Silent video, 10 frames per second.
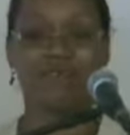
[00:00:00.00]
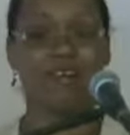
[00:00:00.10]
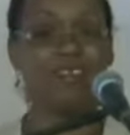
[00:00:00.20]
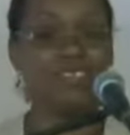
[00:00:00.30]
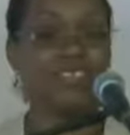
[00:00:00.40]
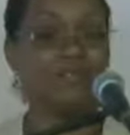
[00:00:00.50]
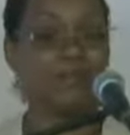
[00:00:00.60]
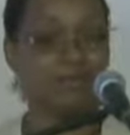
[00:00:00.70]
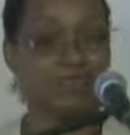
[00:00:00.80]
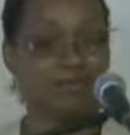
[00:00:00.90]
but all of these
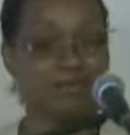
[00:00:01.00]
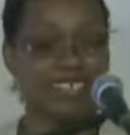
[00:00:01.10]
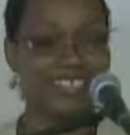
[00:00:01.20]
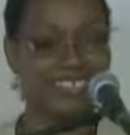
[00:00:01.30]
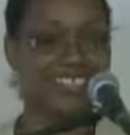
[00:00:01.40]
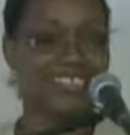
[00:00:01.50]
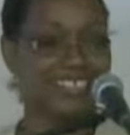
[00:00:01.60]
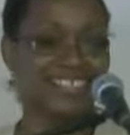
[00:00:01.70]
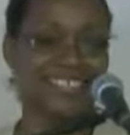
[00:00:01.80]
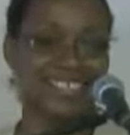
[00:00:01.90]
people are really
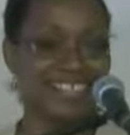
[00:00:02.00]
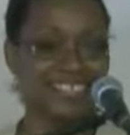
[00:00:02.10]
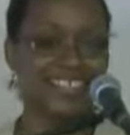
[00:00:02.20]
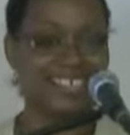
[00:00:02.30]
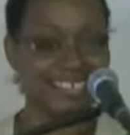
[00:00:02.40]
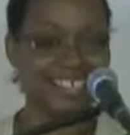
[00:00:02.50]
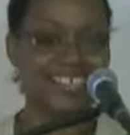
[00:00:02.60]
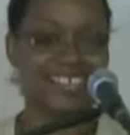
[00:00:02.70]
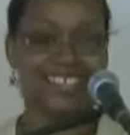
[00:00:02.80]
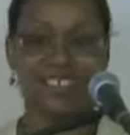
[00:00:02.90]
into this IT thing
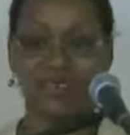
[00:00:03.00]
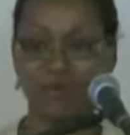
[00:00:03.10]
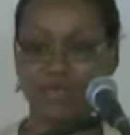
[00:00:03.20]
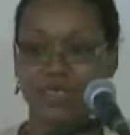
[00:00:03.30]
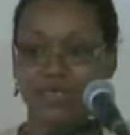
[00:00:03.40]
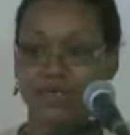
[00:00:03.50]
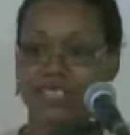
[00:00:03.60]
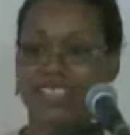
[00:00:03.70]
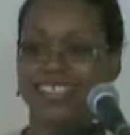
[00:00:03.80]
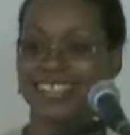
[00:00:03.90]
and they know what they're
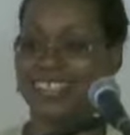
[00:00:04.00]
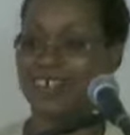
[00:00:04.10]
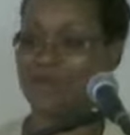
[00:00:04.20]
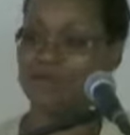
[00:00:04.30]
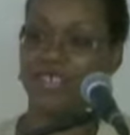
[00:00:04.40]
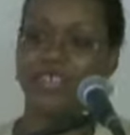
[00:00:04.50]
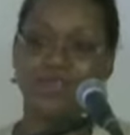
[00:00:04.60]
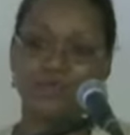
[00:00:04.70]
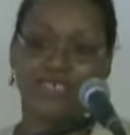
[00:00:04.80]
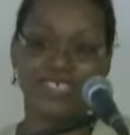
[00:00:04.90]
doing and they're really
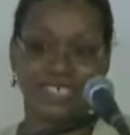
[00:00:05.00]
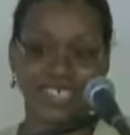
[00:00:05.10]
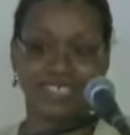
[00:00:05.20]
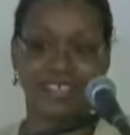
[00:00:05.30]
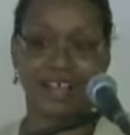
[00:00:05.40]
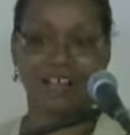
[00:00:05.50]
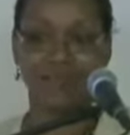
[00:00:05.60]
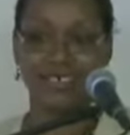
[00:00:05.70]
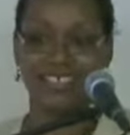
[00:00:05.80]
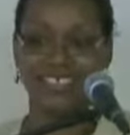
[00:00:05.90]
using it at a
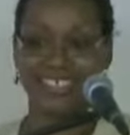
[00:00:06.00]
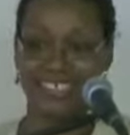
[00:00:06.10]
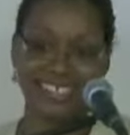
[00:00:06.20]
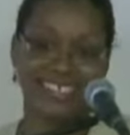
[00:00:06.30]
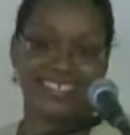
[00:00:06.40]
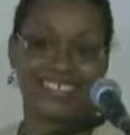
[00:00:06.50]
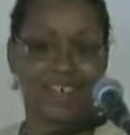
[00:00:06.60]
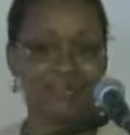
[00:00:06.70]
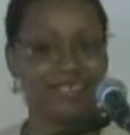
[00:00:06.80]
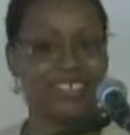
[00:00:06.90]
fairly detailed
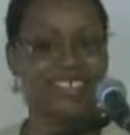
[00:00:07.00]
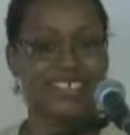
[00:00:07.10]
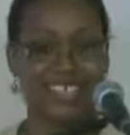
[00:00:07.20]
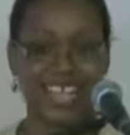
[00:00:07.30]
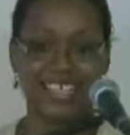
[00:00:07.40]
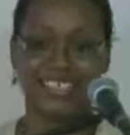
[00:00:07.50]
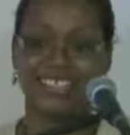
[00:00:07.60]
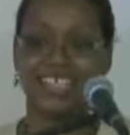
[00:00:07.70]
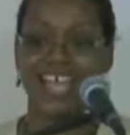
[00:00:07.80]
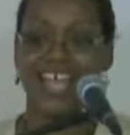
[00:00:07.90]
level in their
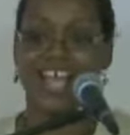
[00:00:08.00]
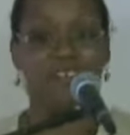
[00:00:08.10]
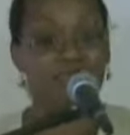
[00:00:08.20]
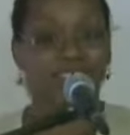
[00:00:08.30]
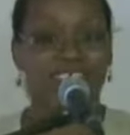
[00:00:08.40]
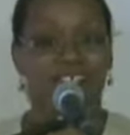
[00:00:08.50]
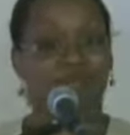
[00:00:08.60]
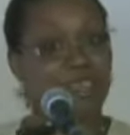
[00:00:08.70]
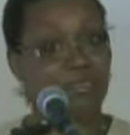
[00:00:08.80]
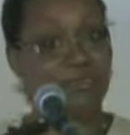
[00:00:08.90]
classes. I really
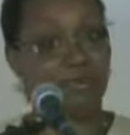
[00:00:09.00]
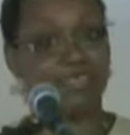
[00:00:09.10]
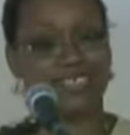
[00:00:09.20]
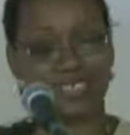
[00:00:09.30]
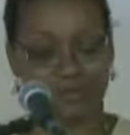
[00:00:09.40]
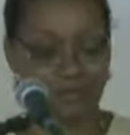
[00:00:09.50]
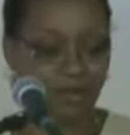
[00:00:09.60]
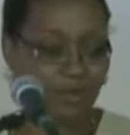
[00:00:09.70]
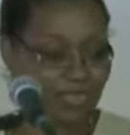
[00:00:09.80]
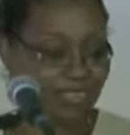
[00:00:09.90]
have nothing much to
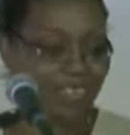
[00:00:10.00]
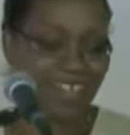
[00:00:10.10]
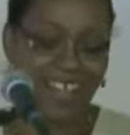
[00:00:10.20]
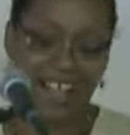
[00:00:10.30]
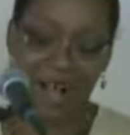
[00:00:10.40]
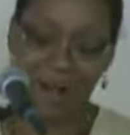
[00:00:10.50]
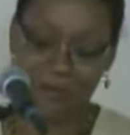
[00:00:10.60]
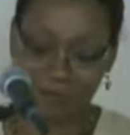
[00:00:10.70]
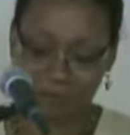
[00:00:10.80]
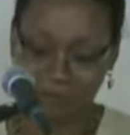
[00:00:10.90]
report.
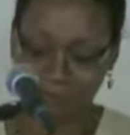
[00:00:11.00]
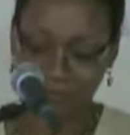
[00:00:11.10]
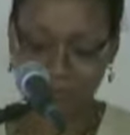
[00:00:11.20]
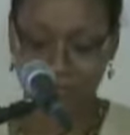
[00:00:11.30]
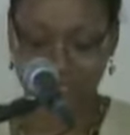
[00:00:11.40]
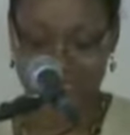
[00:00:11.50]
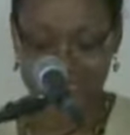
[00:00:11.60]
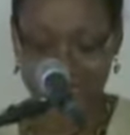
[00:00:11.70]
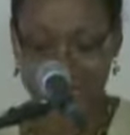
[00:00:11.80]
But